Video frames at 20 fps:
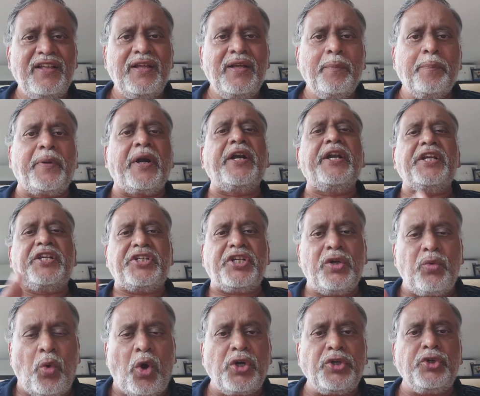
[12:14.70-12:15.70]

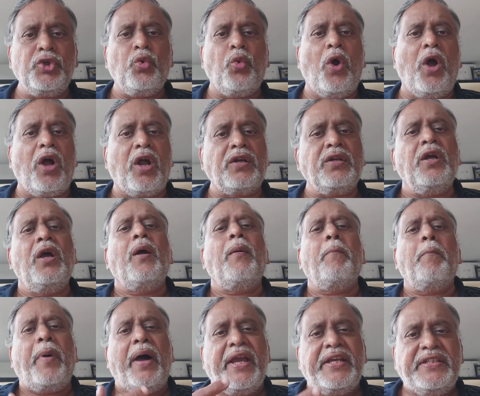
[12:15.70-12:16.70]
Prediction what you want
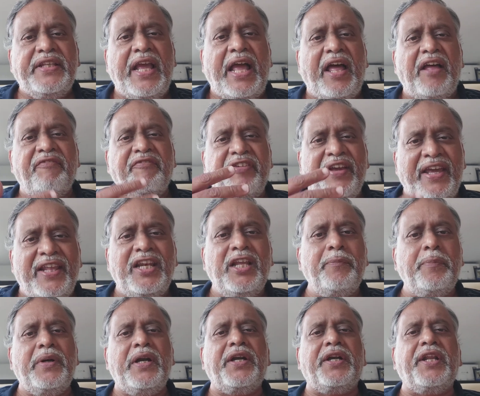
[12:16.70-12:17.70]
by the
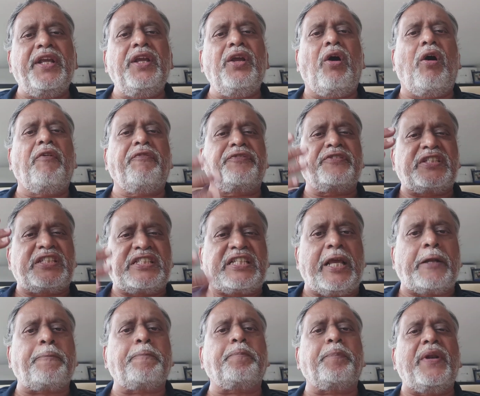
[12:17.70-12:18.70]
availability of
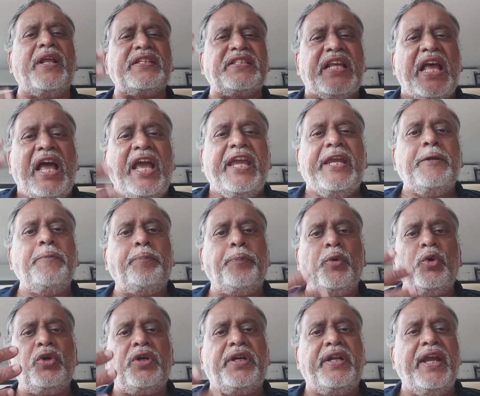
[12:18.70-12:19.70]
surplus
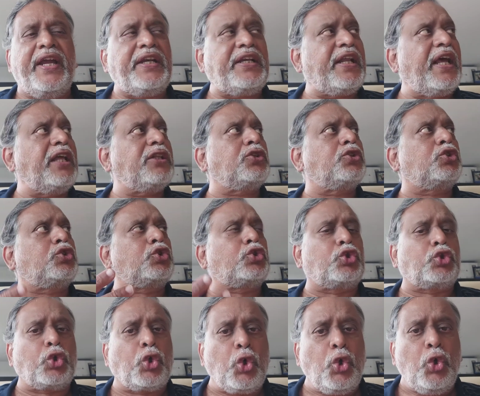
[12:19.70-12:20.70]
input data
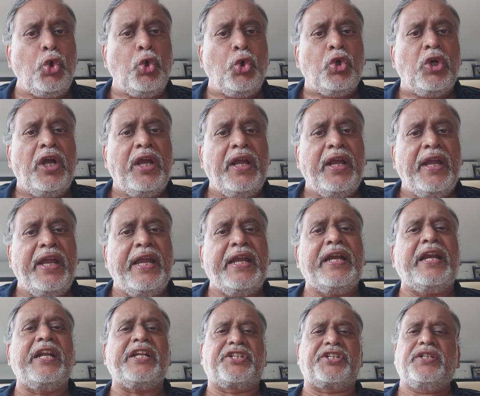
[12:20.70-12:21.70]
through
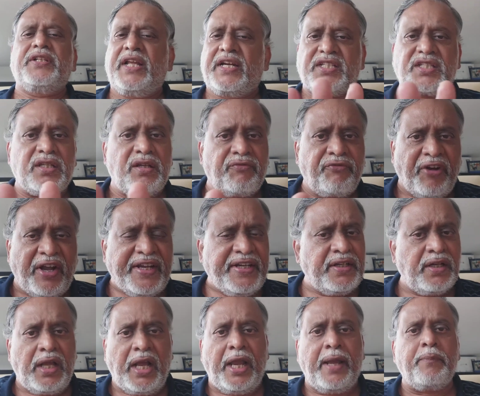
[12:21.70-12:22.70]
English. That's
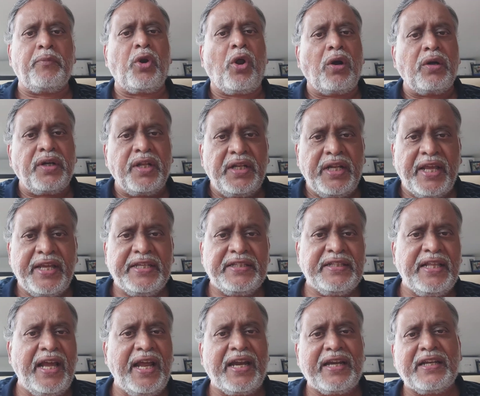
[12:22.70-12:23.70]
fine. I am not denying
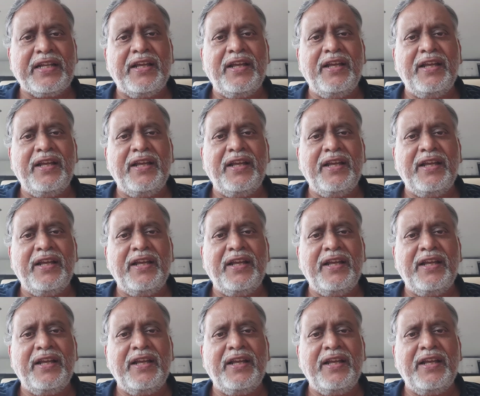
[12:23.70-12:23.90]
that.